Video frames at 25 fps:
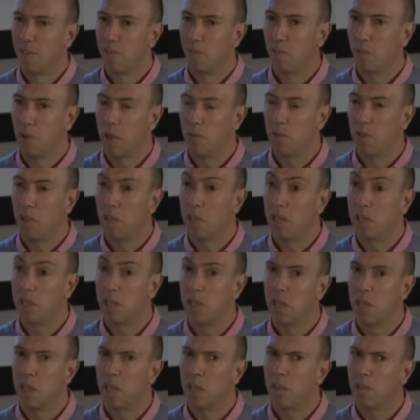We have to
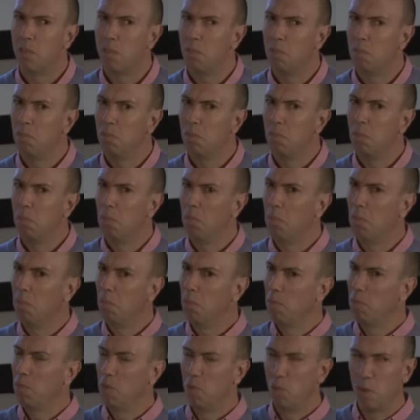consider,
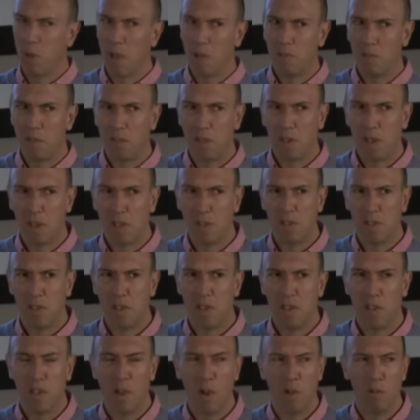do we have to
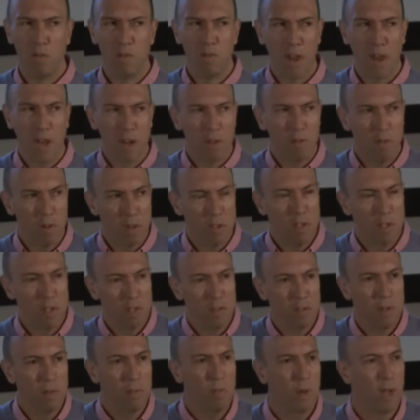consider the olfactory
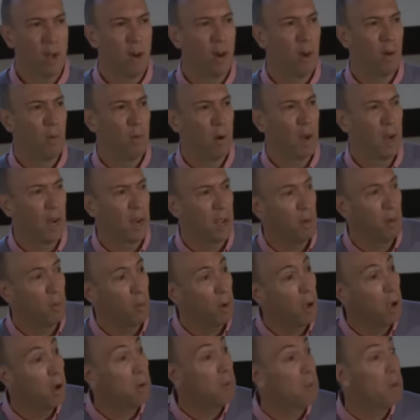system? And I would argue,
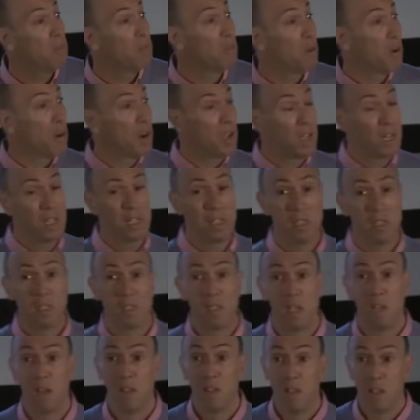well, we've got to
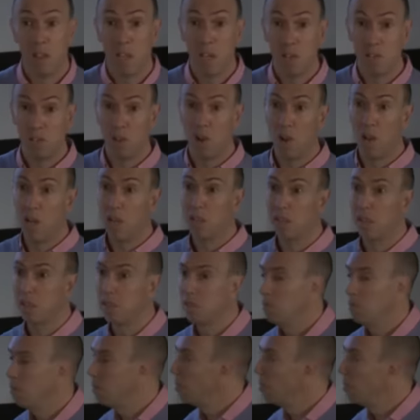consider the entire system.